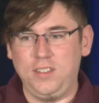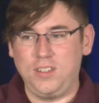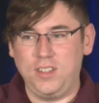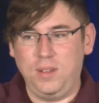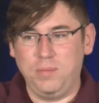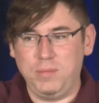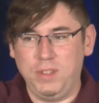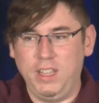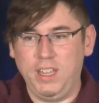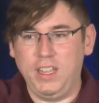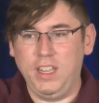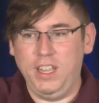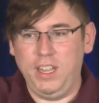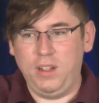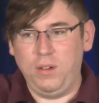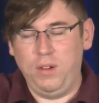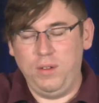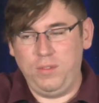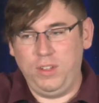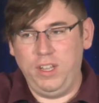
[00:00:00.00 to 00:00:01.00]
something
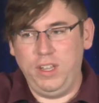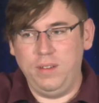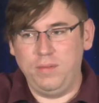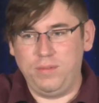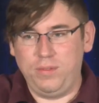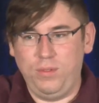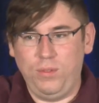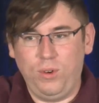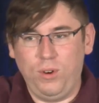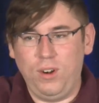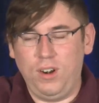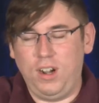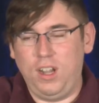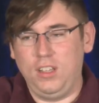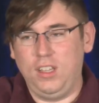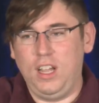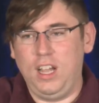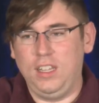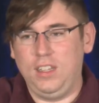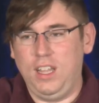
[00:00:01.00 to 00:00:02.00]
equivalent for a
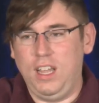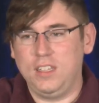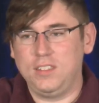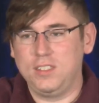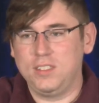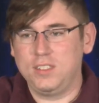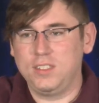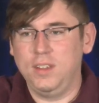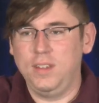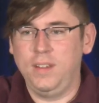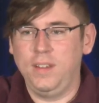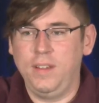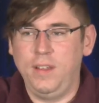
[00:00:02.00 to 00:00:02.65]
lot less,